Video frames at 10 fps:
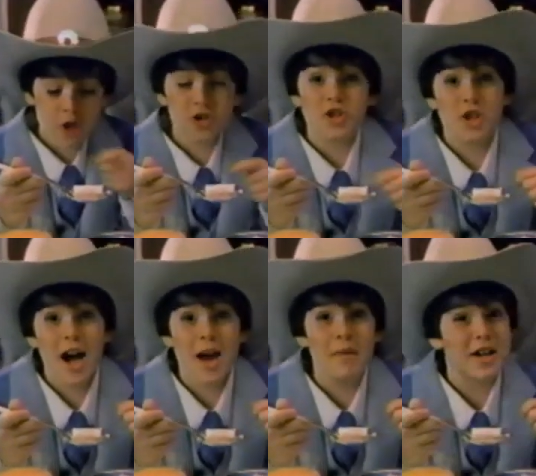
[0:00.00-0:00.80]
frosted
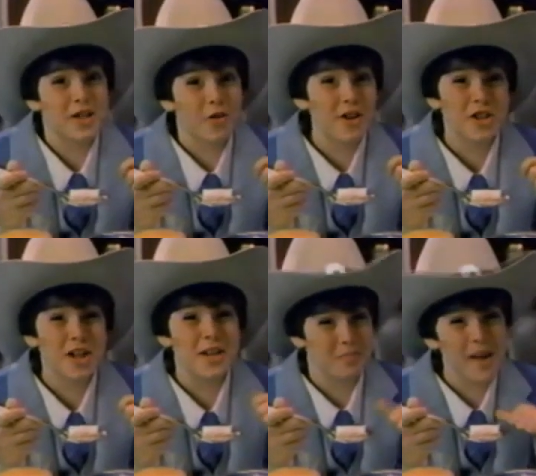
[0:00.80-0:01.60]
side makes the rich
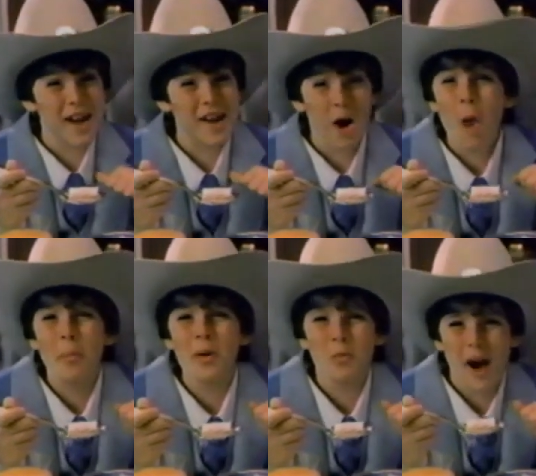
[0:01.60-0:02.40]
kid in me
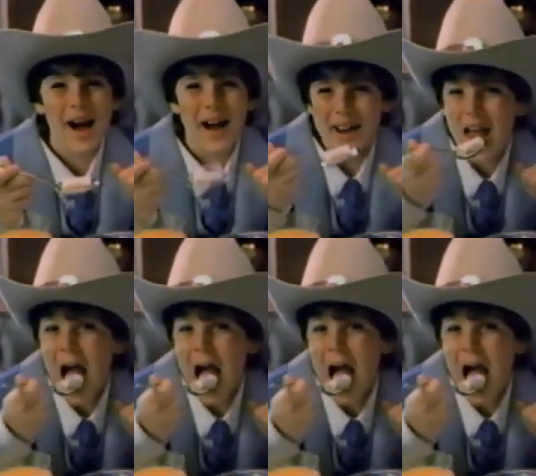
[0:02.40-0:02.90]
open wide.